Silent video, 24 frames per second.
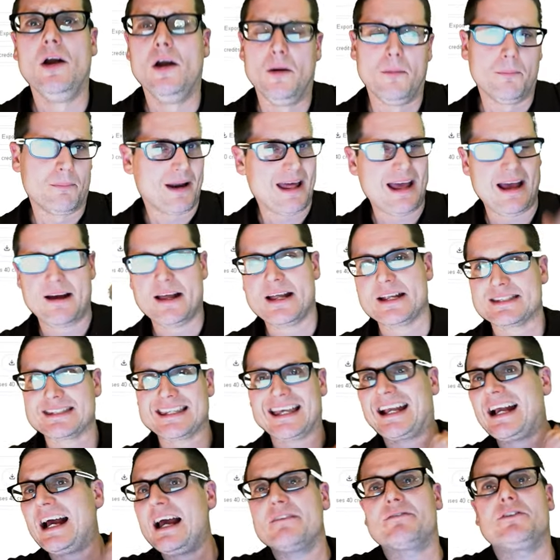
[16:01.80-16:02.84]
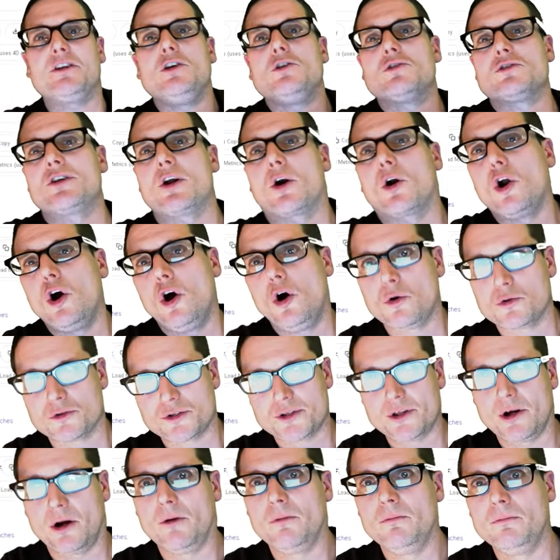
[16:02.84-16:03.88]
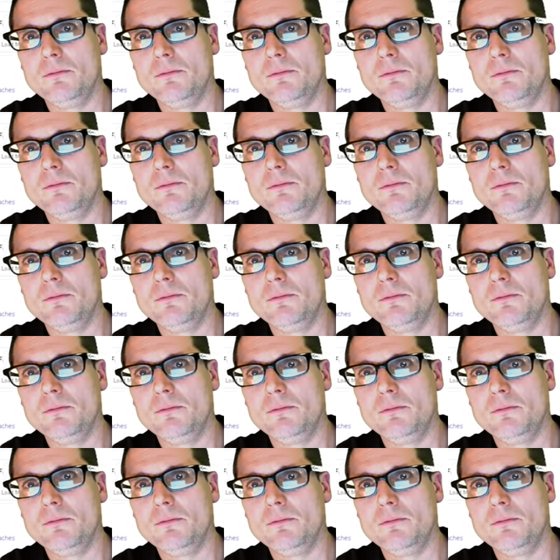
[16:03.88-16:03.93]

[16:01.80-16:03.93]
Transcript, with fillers: but it's like I have to use their host though.